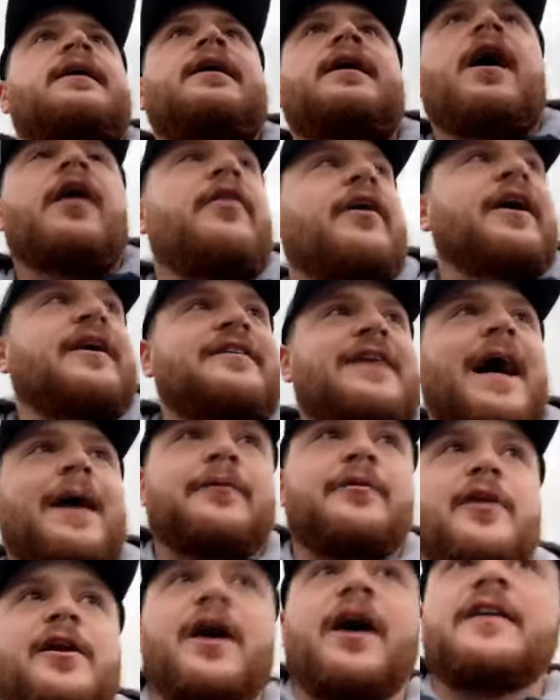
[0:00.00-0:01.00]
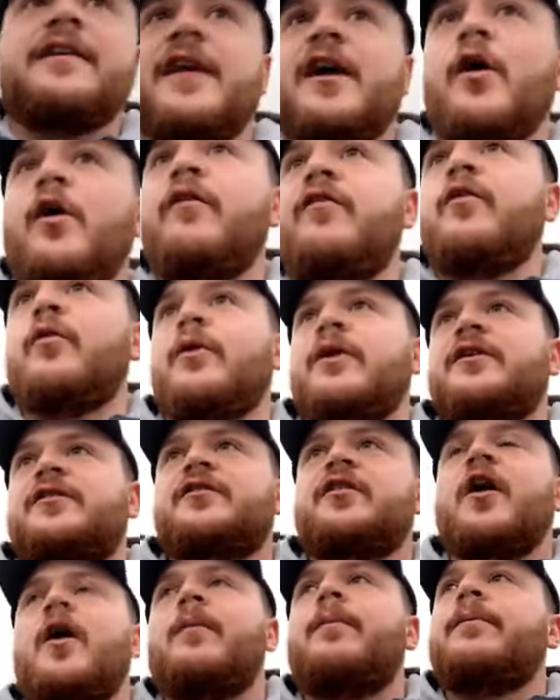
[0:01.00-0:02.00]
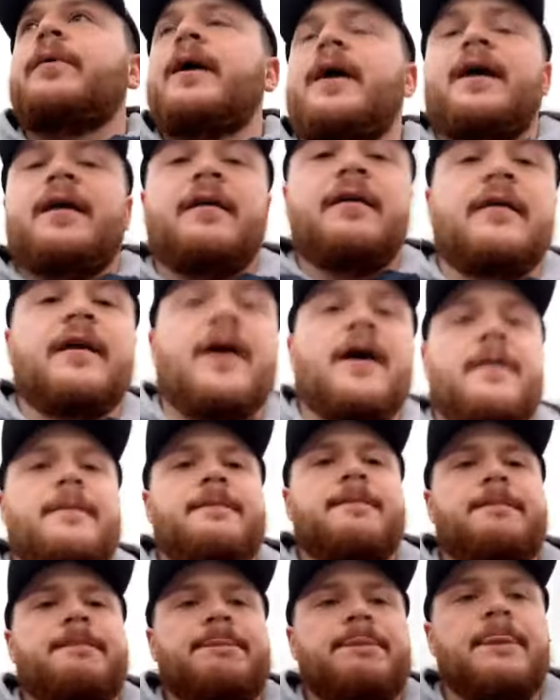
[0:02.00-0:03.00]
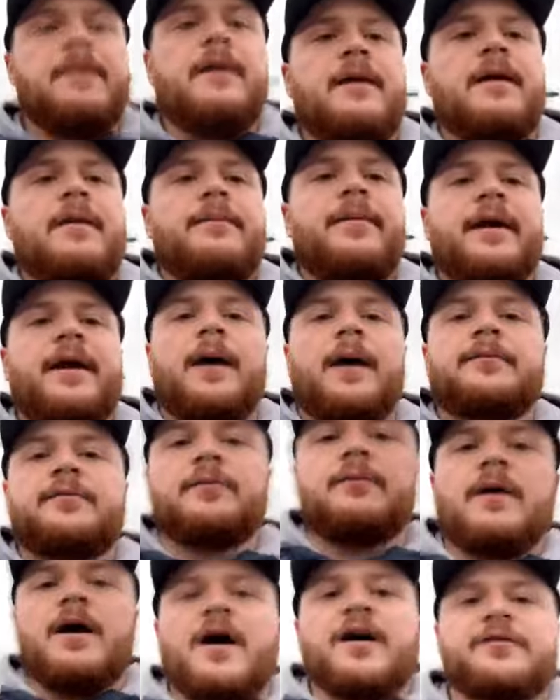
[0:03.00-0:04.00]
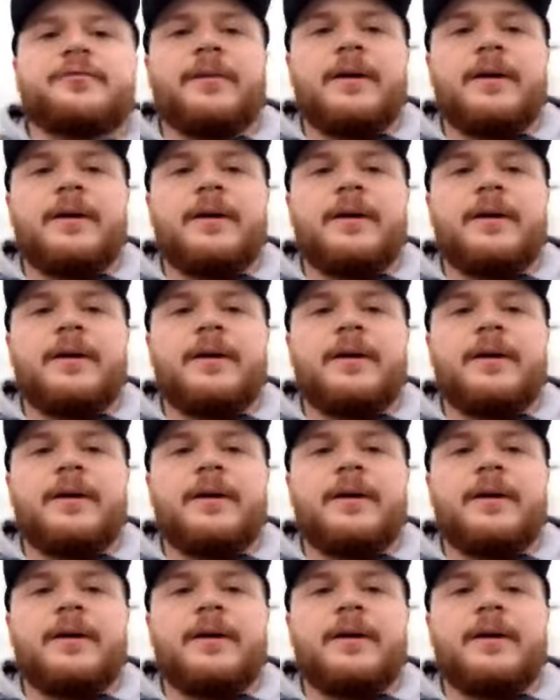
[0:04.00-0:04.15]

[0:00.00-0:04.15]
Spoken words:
I think absolutely ideal if you want to stop and pick up some last